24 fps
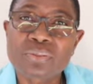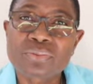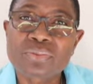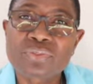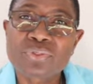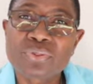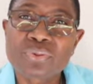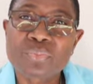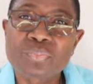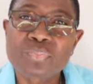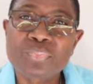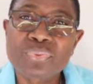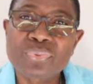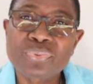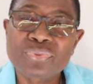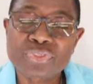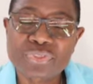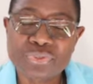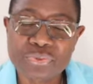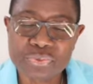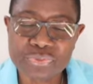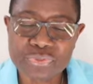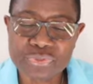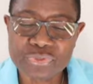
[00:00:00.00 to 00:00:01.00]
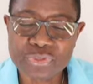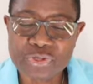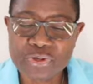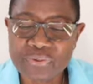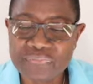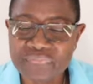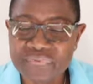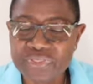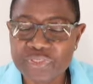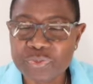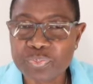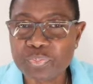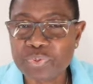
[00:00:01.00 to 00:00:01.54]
Don't put your service